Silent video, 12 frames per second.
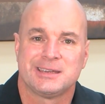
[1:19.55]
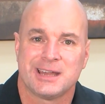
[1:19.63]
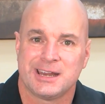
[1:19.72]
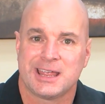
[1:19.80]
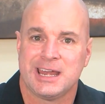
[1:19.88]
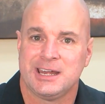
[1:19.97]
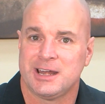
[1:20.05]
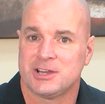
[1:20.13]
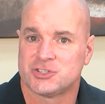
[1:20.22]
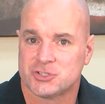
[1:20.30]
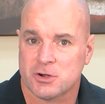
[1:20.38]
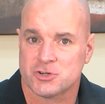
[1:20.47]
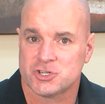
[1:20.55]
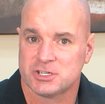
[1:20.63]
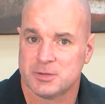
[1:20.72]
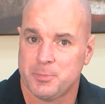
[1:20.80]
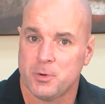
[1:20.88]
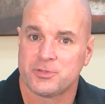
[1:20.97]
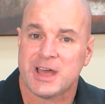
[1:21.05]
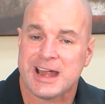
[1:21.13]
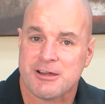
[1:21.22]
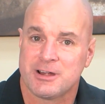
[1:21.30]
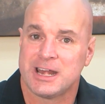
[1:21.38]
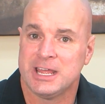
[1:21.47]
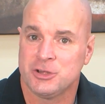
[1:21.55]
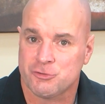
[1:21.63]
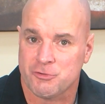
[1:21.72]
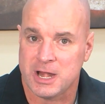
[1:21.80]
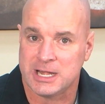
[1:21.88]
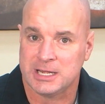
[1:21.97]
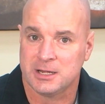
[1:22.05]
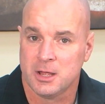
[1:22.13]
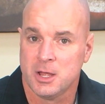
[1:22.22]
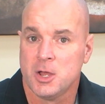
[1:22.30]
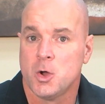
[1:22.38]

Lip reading: dedicating a sergeant to both hiring and training